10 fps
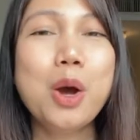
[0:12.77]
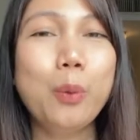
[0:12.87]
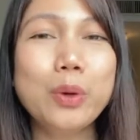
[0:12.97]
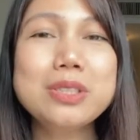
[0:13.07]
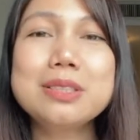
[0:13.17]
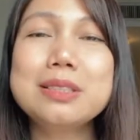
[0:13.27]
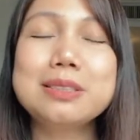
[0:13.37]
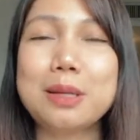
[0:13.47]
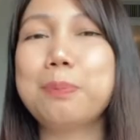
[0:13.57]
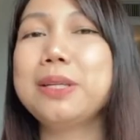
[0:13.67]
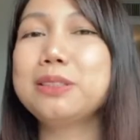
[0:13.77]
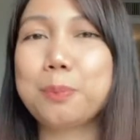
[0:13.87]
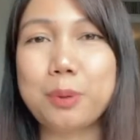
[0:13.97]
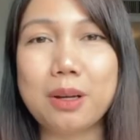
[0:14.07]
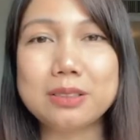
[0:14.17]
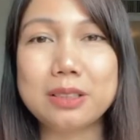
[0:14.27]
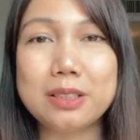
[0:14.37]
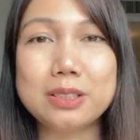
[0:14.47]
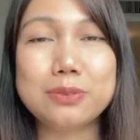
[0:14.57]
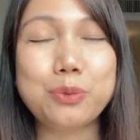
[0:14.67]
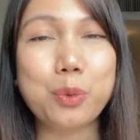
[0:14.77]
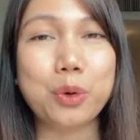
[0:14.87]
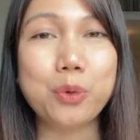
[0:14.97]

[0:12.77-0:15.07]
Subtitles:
which is the step-by-step process for